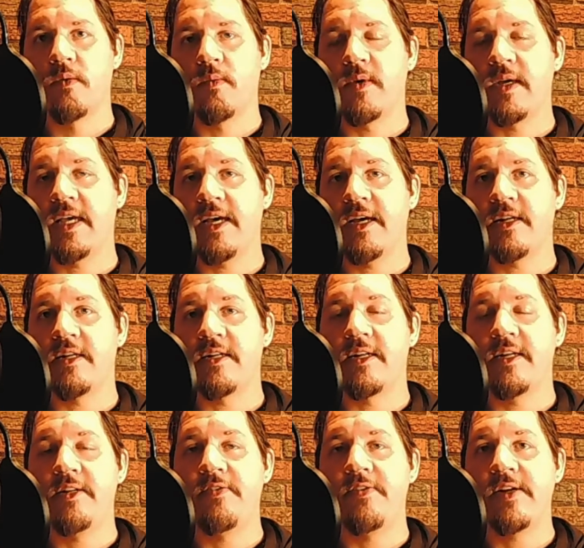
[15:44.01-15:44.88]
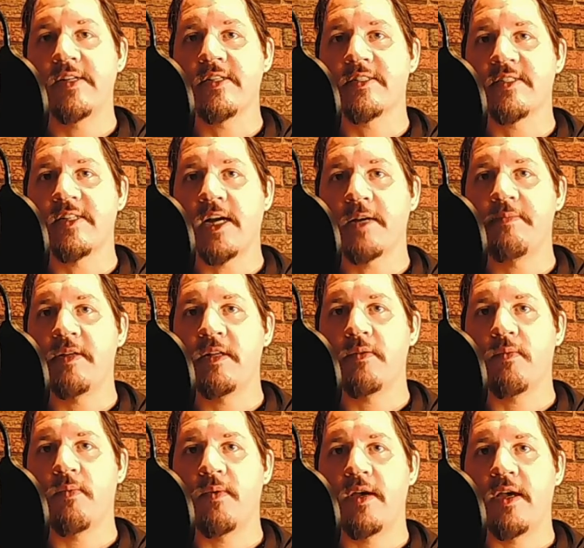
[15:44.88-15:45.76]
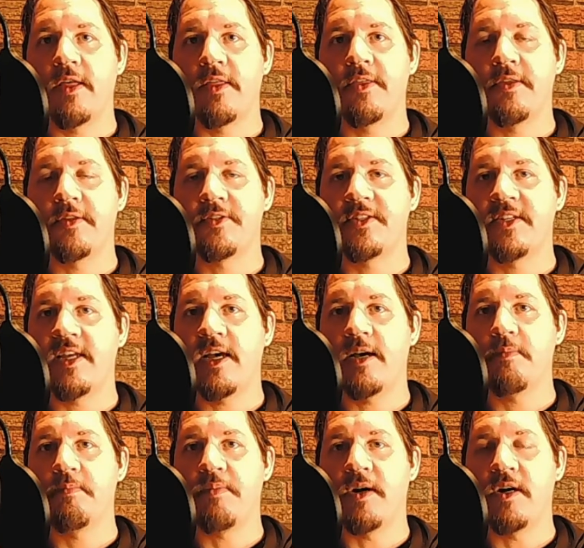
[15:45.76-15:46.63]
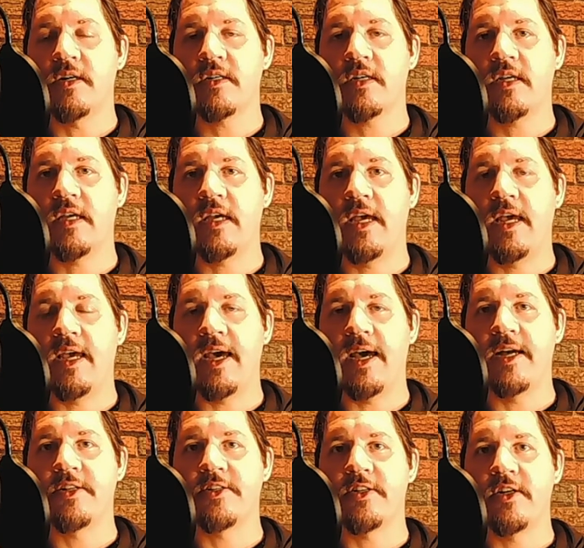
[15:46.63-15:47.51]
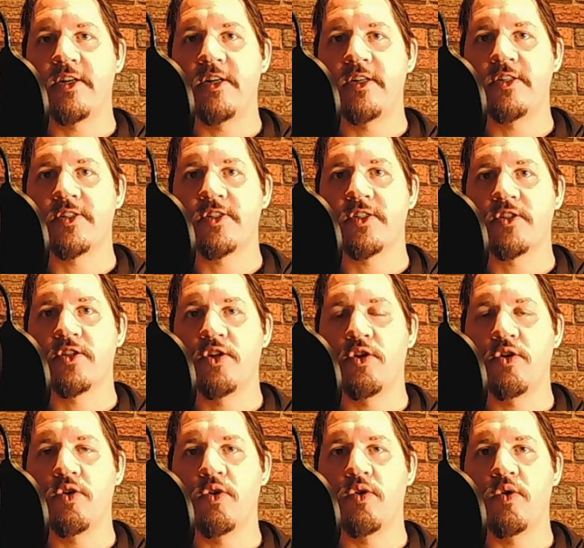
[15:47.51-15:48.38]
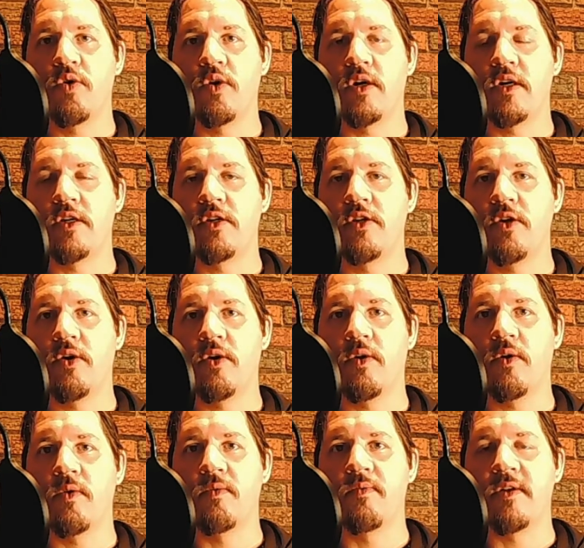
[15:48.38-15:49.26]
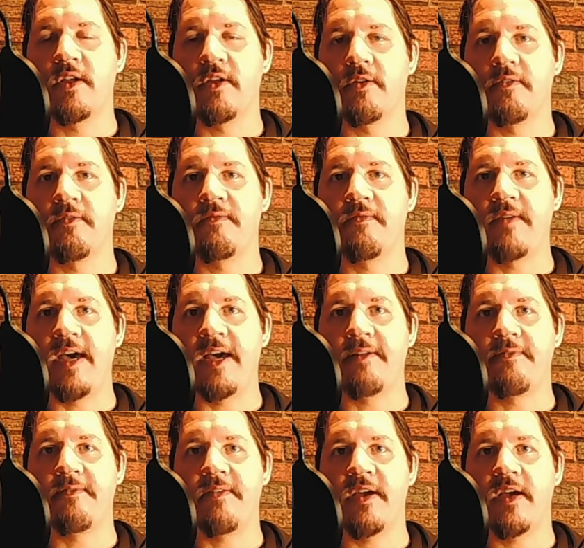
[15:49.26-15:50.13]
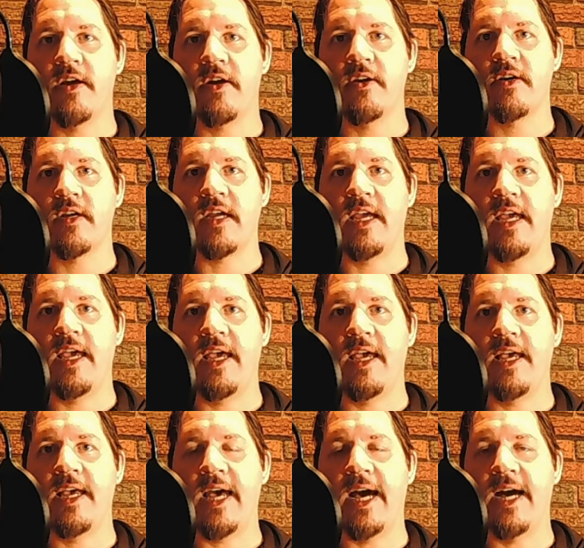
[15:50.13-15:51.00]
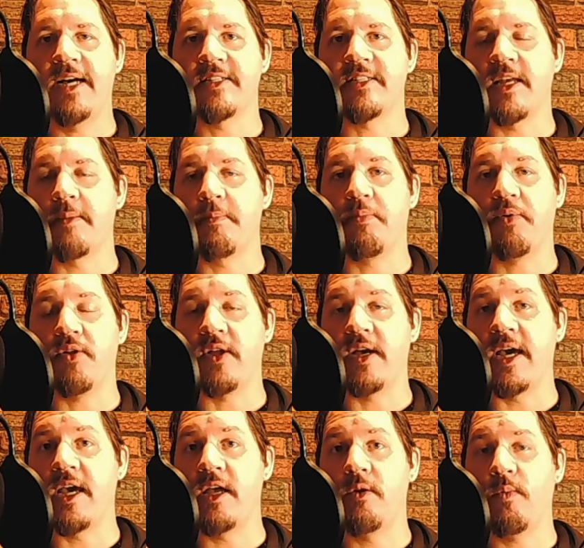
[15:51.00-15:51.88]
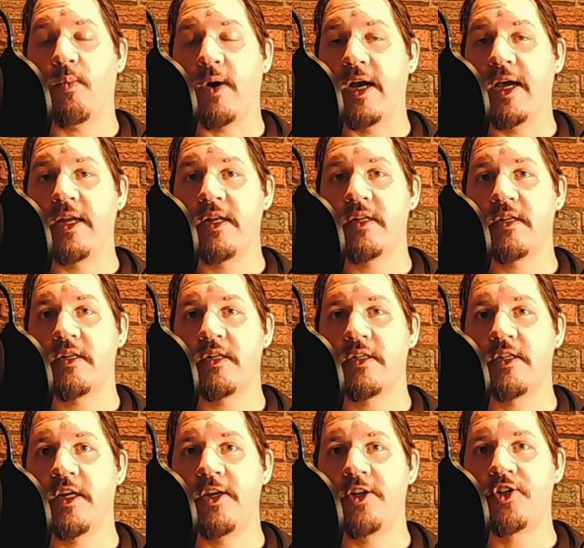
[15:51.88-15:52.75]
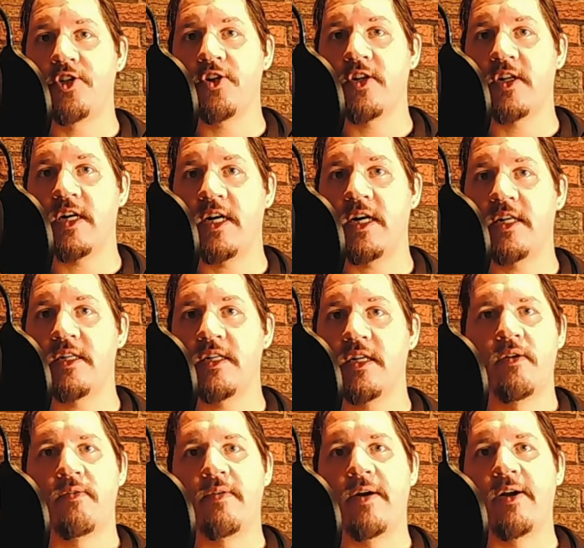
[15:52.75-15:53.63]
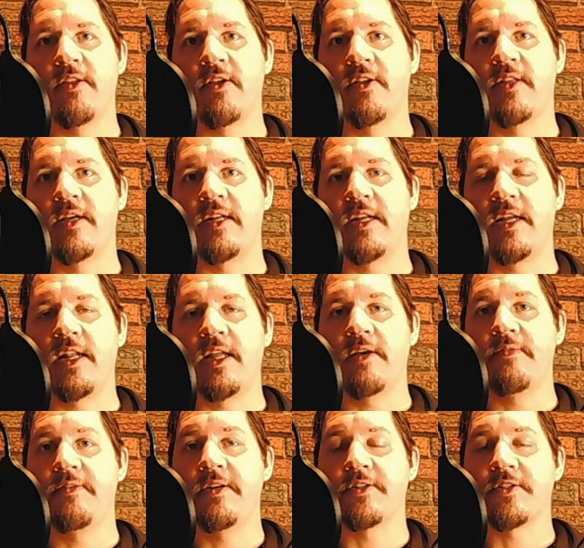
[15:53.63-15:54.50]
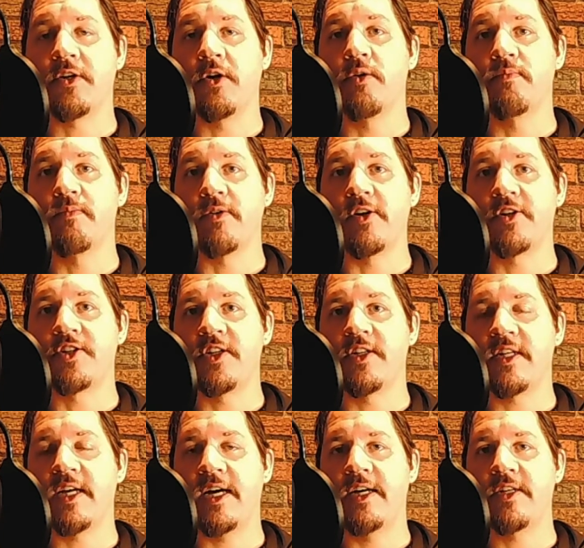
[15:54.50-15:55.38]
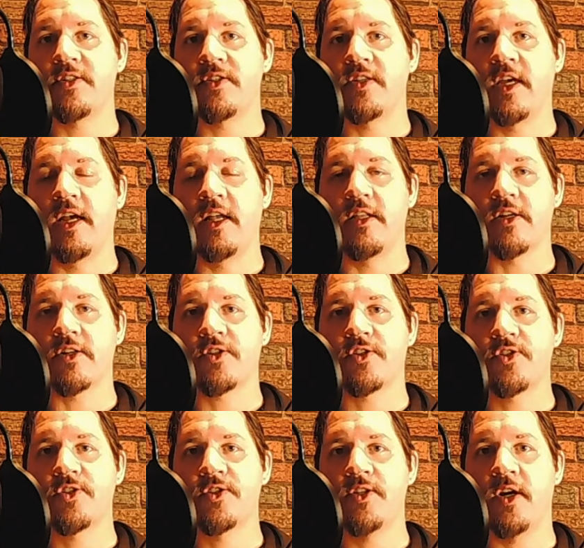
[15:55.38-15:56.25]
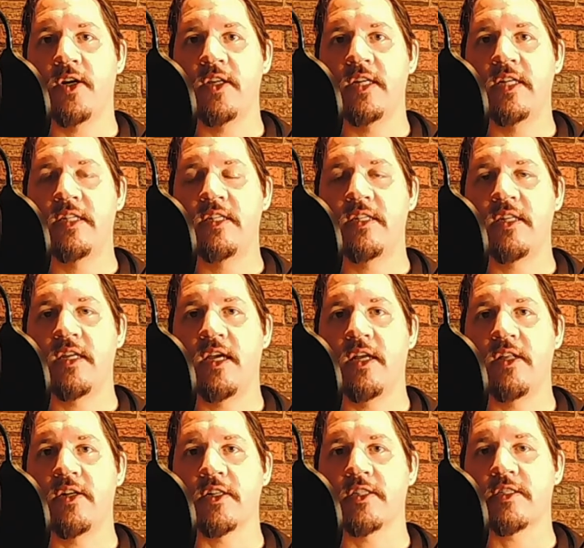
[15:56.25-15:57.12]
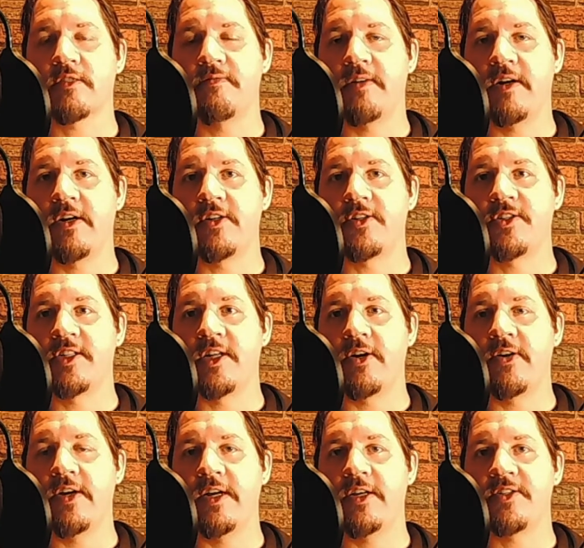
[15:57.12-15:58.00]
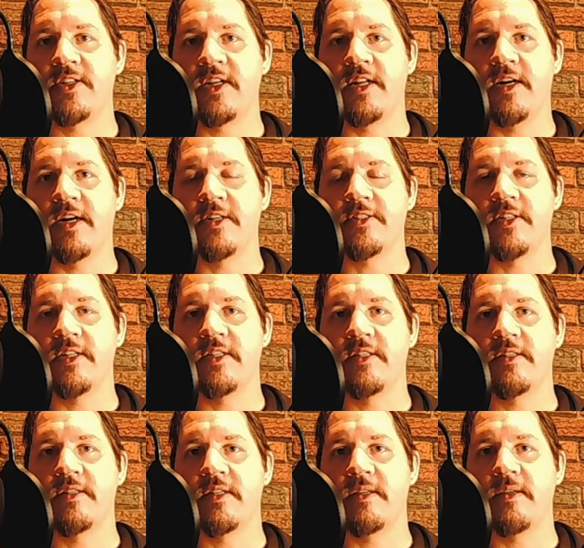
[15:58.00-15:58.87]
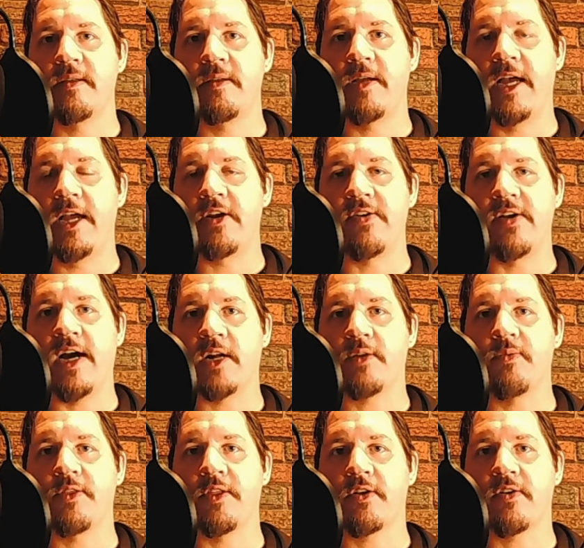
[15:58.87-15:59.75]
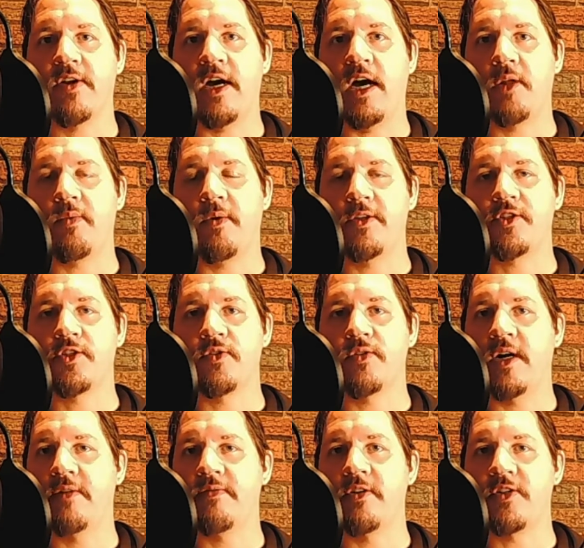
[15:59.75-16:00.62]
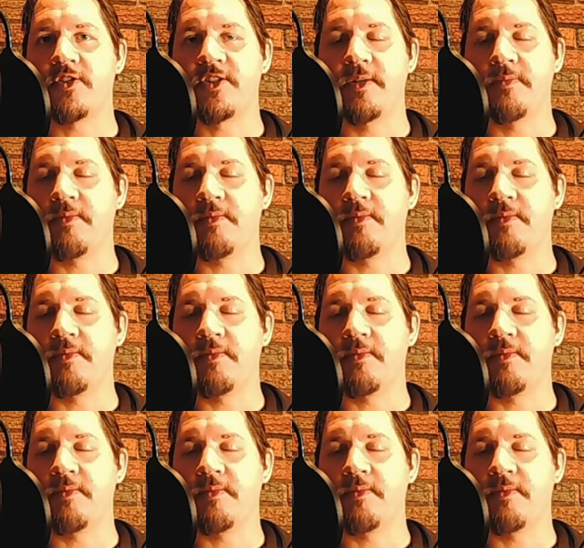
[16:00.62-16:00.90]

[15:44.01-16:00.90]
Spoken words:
We get an in-ring segment with CM Punk. He enters to no real fanfare. He has a plain white t-shirt on rather than any of his own merchandise. He looks sullen. He looks very serious. He doesn't interact with the crowd whatsoever, simply